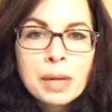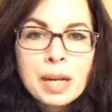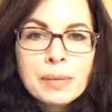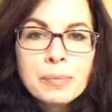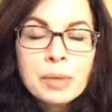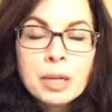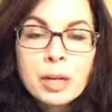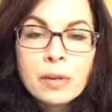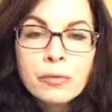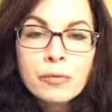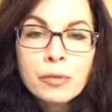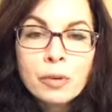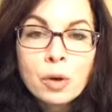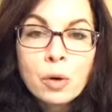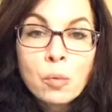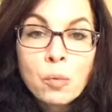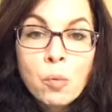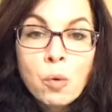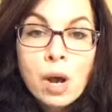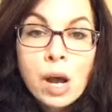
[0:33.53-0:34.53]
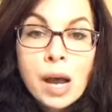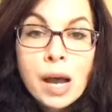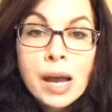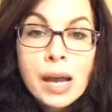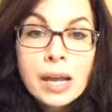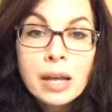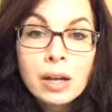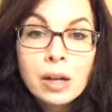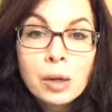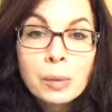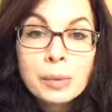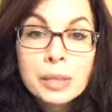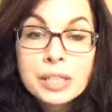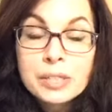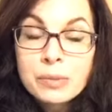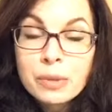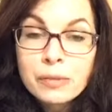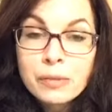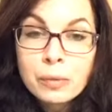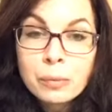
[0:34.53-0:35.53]
I've been up for a while
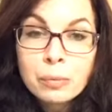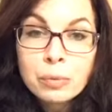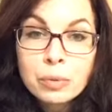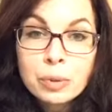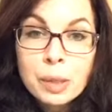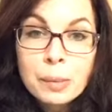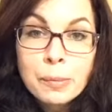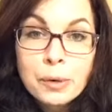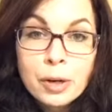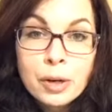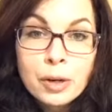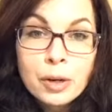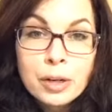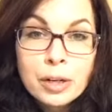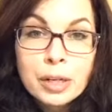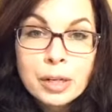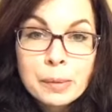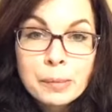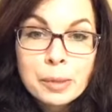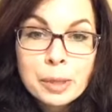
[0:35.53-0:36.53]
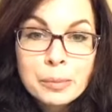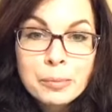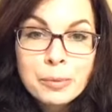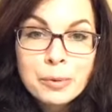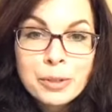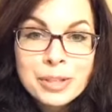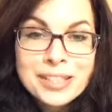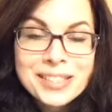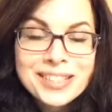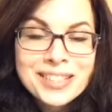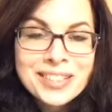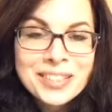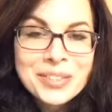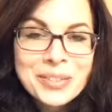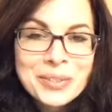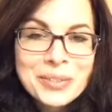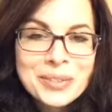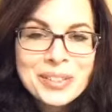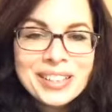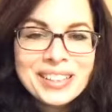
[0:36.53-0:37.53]
because we have a plumber coming pretty
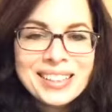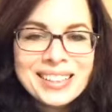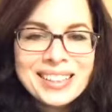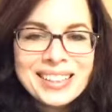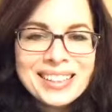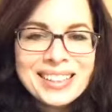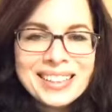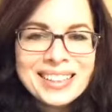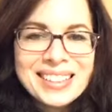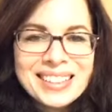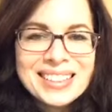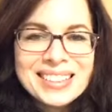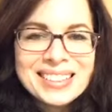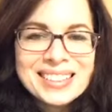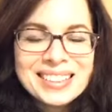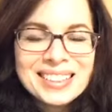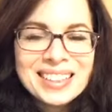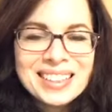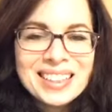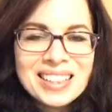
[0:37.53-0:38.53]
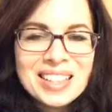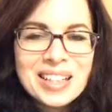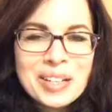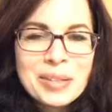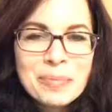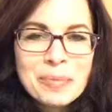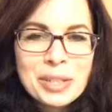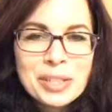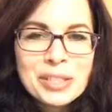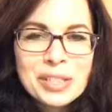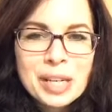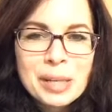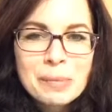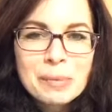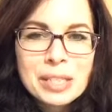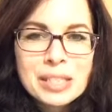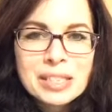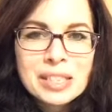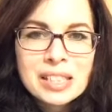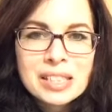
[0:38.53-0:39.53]
soon, and the
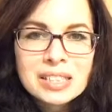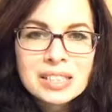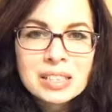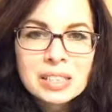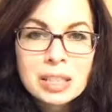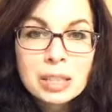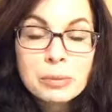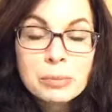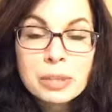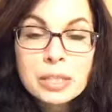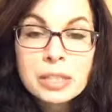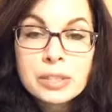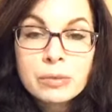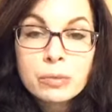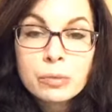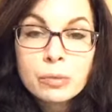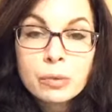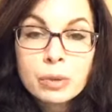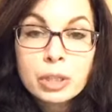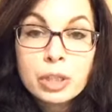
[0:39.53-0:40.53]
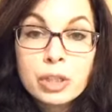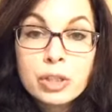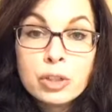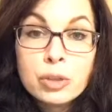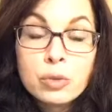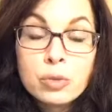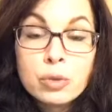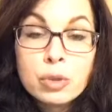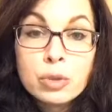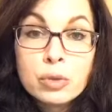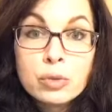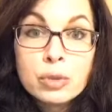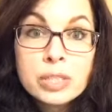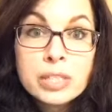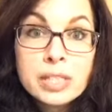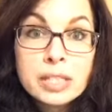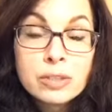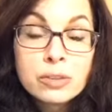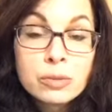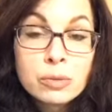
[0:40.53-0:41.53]
timing is excellent because we were going to do
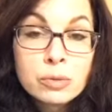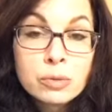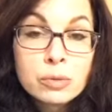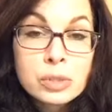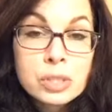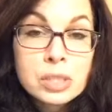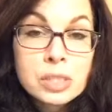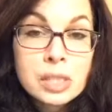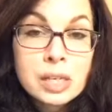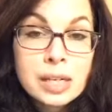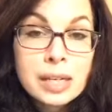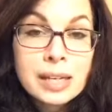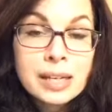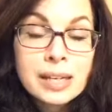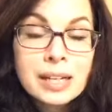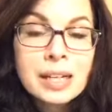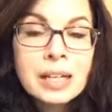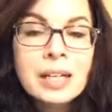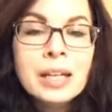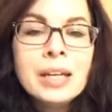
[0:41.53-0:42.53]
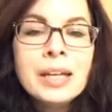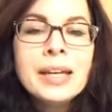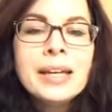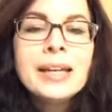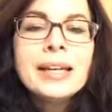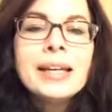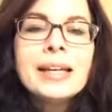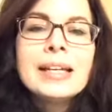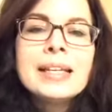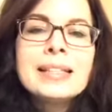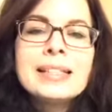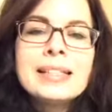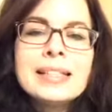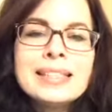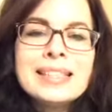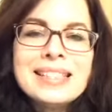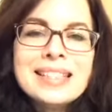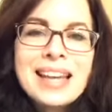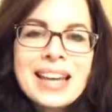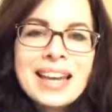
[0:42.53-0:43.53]
Tuesday Truths today.
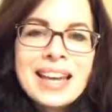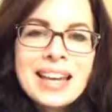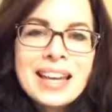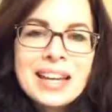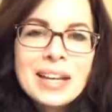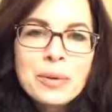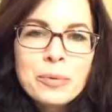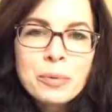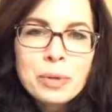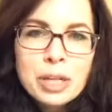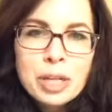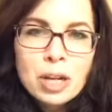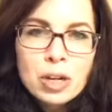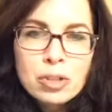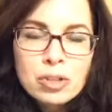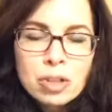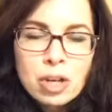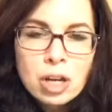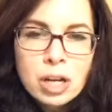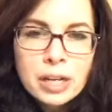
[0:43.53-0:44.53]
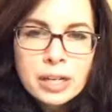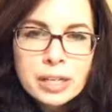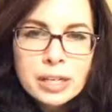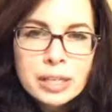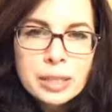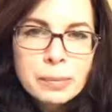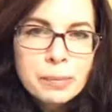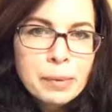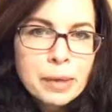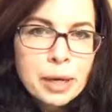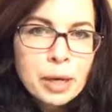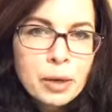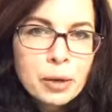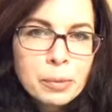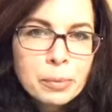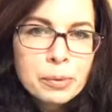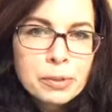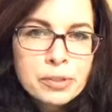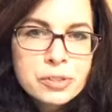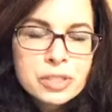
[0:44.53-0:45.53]
Today we are talking about
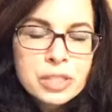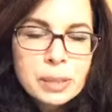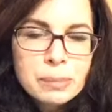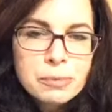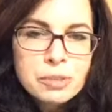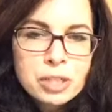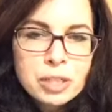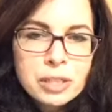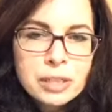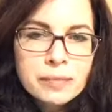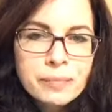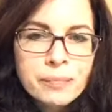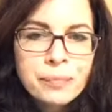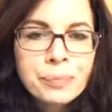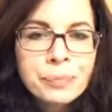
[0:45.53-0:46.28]
perception.